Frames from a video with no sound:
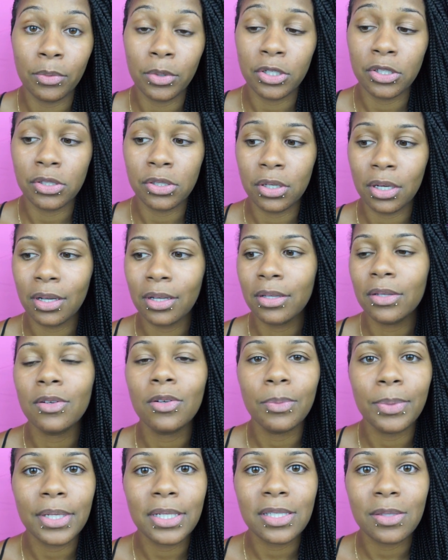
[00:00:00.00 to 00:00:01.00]
which a
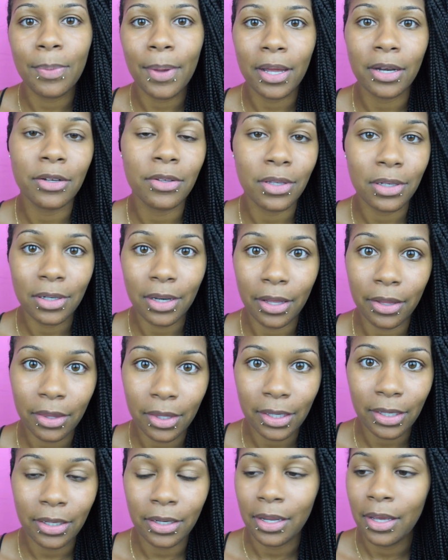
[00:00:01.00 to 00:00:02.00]
little bit's better than
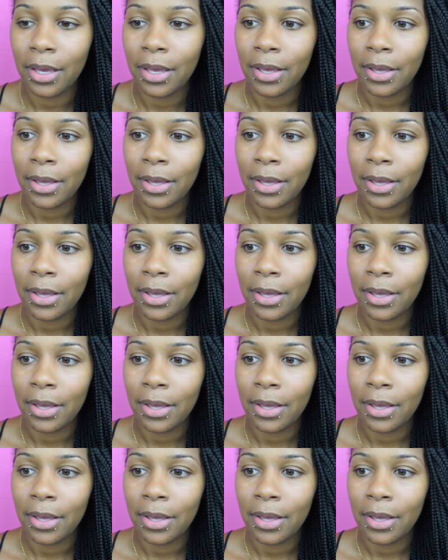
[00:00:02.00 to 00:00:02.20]
nothing.